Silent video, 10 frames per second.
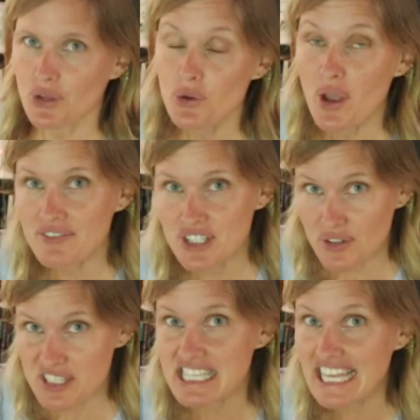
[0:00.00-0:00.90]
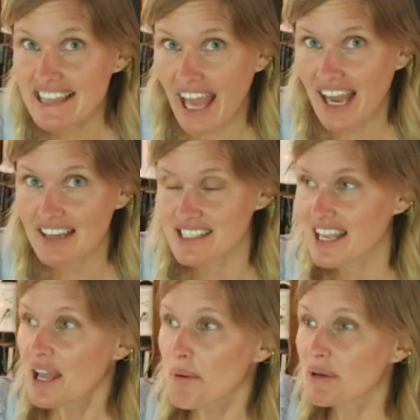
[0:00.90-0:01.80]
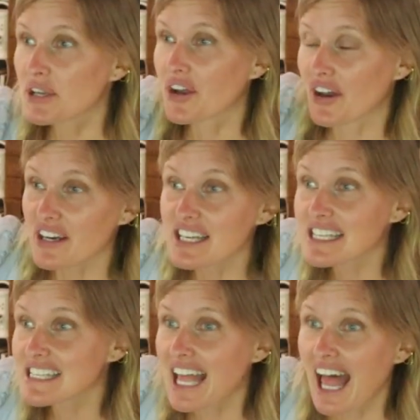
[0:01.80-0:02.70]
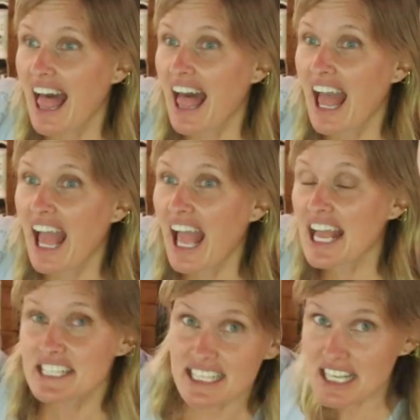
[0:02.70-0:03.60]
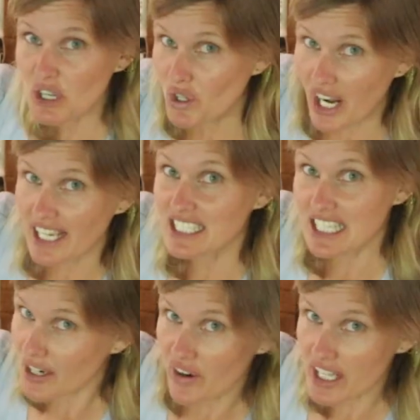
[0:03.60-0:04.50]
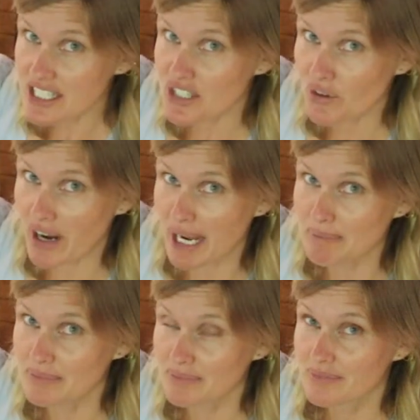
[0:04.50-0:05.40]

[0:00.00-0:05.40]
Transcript: You have to go see the house, because it doesn't look like it did on Instagram.